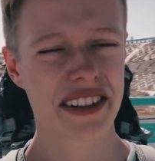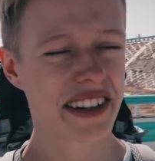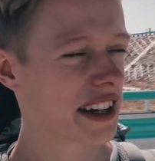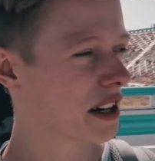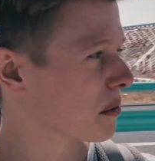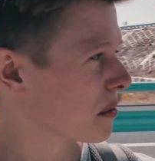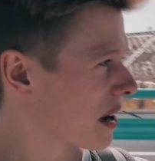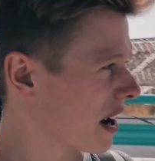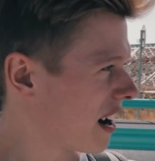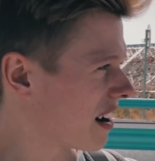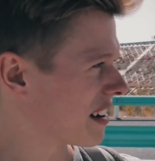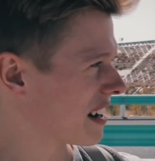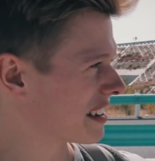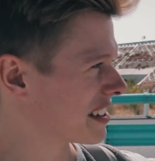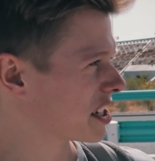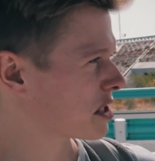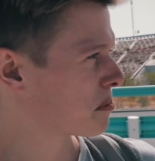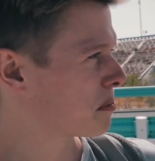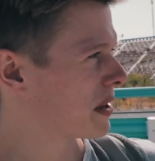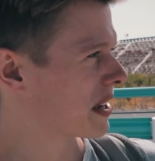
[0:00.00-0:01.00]
here we are at
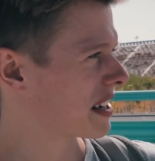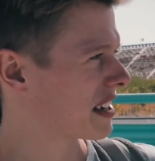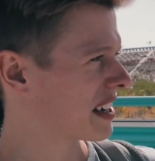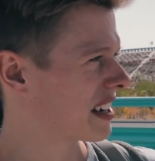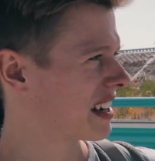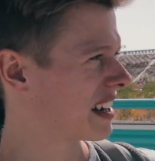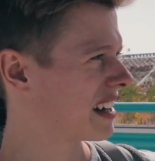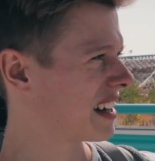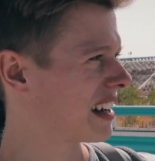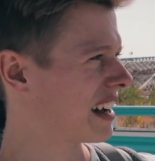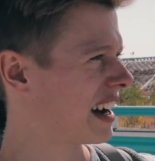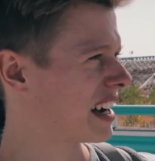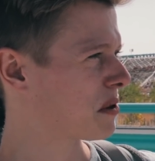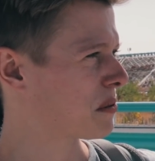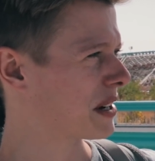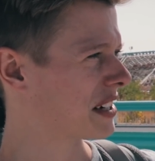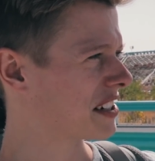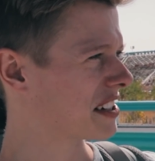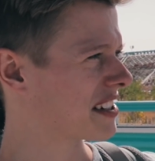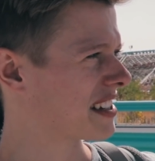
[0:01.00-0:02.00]
this big
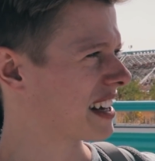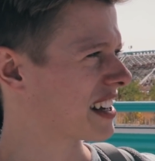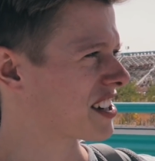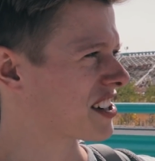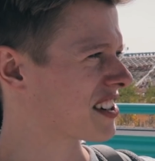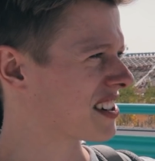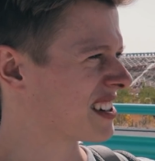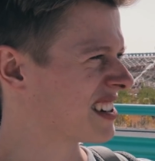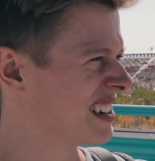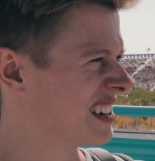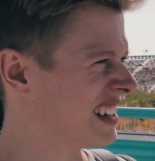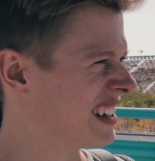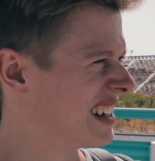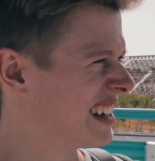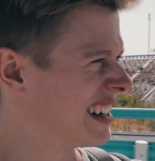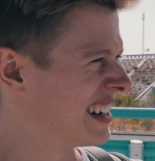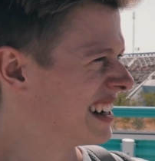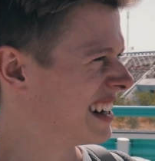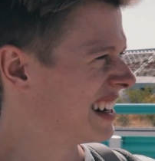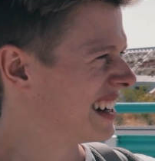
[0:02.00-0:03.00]
highway intersection,
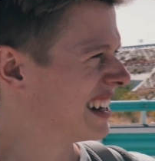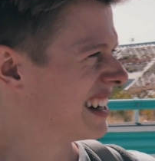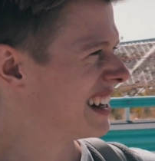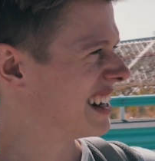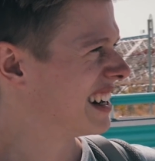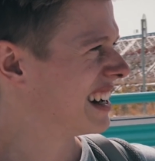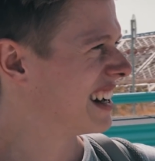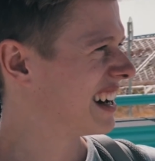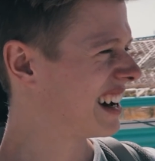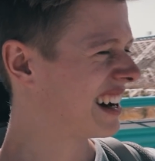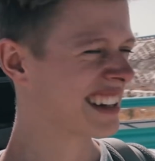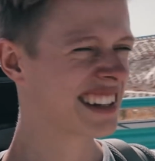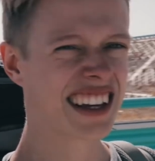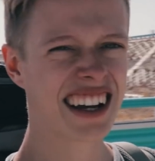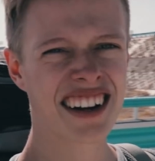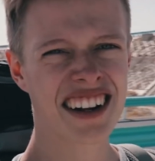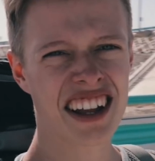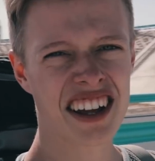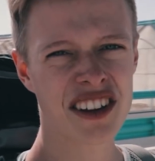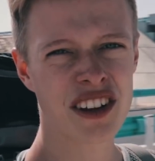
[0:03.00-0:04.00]
and
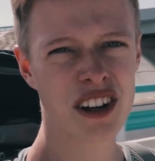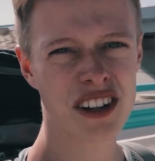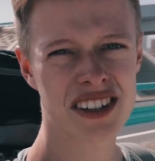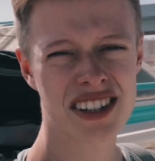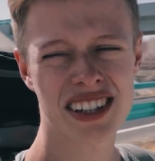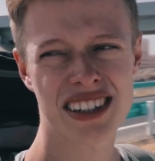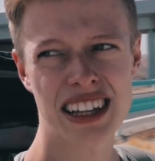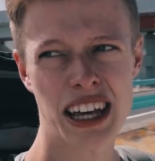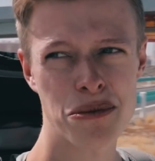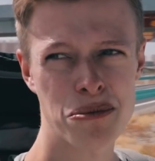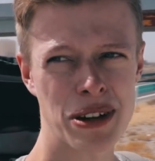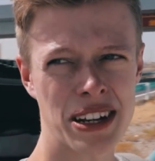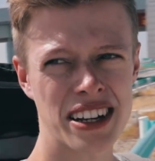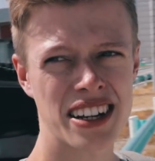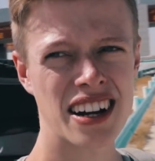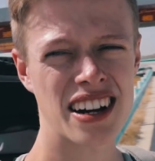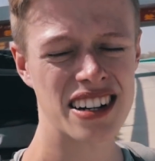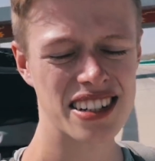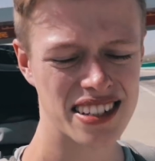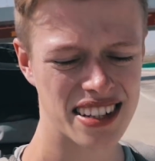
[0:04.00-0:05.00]
yeah, there are not that many
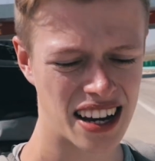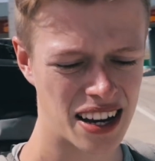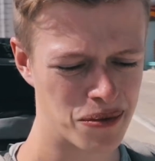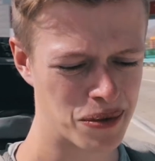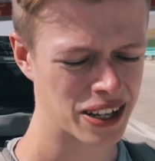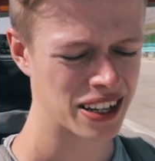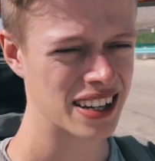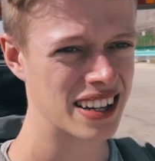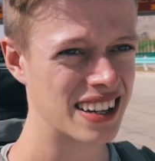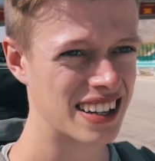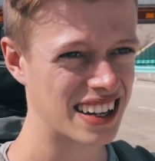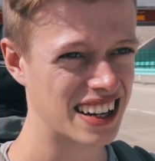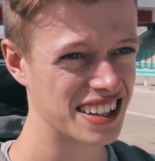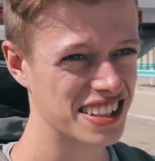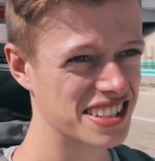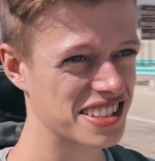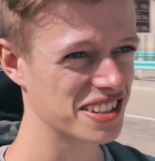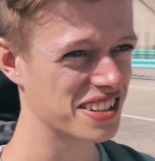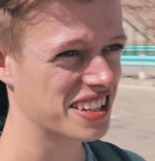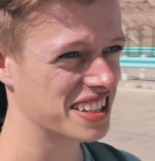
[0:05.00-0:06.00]
cars coming.
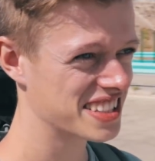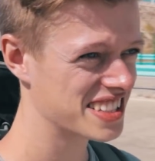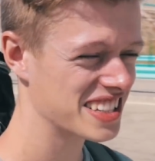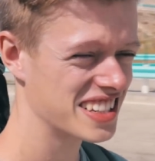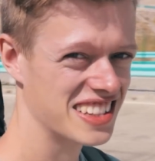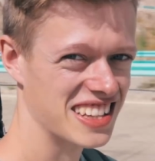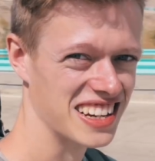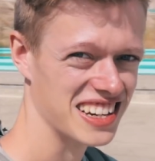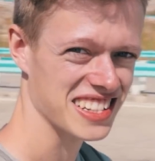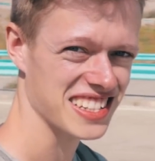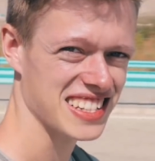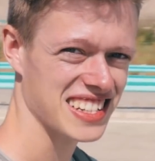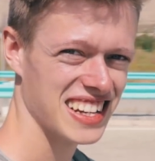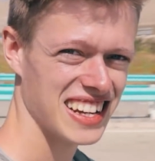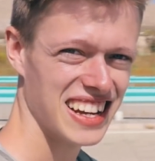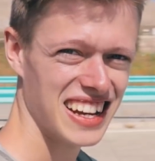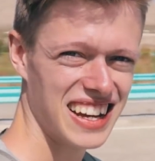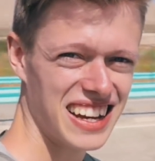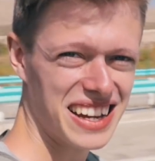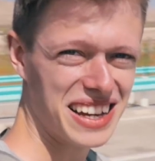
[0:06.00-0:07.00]
As you can see, there's
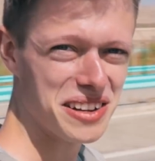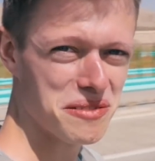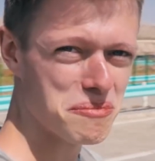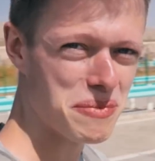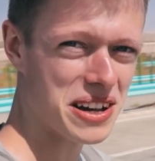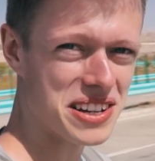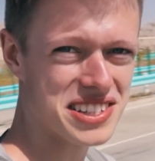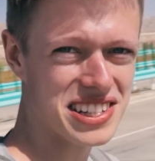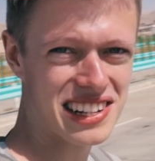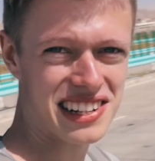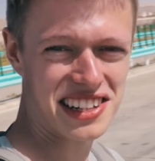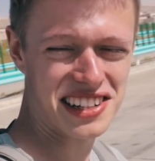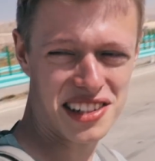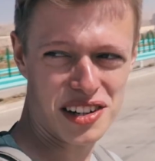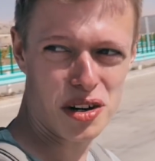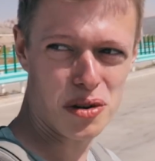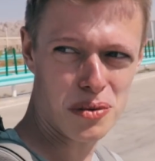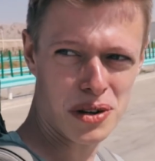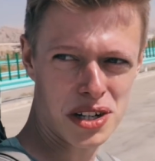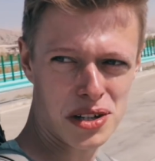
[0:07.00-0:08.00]
basically
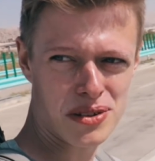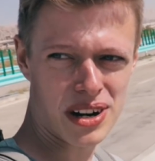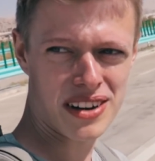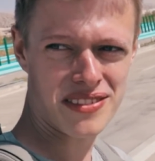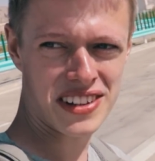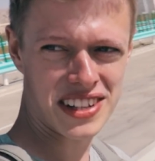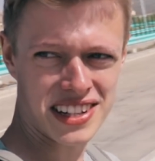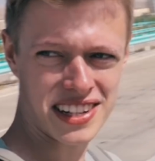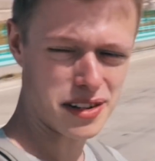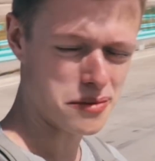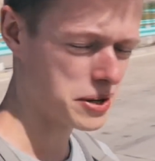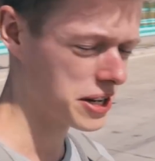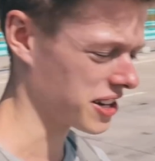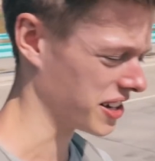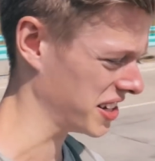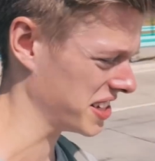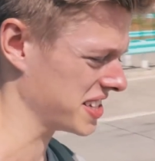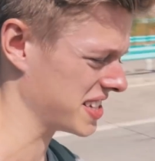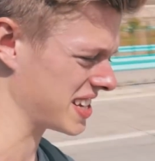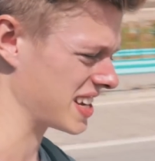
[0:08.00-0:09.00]
no one driving here
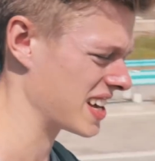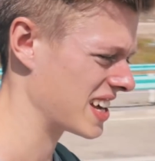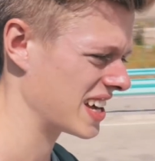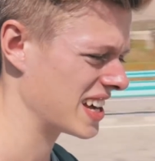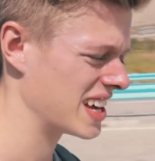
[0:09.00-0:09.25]
because